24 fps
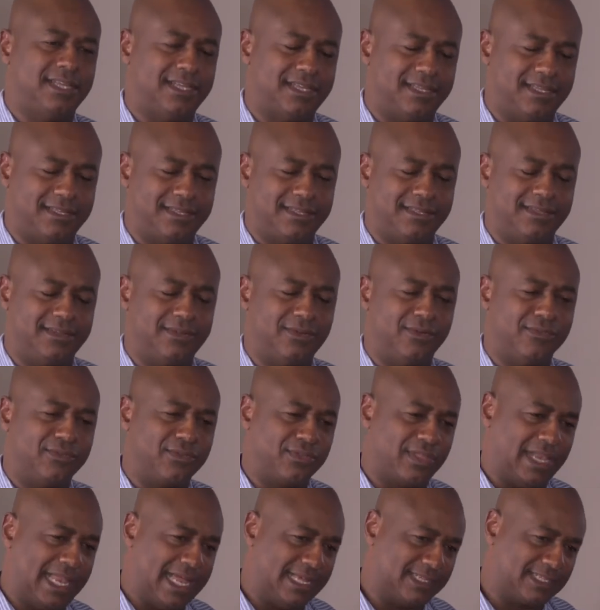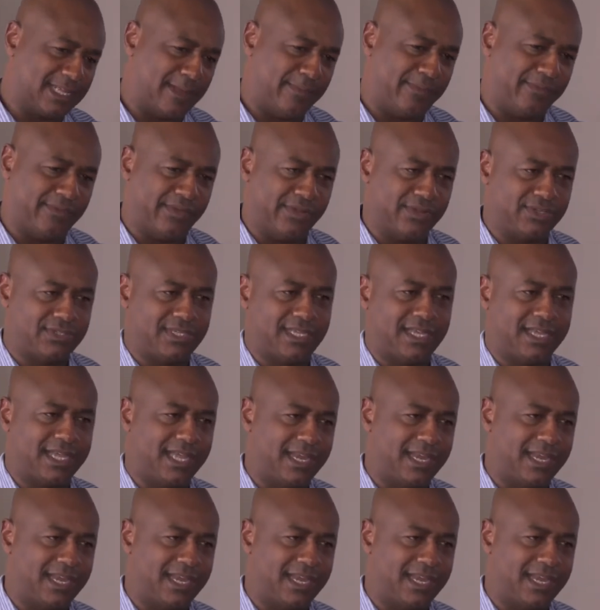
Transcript: over the last couple of years,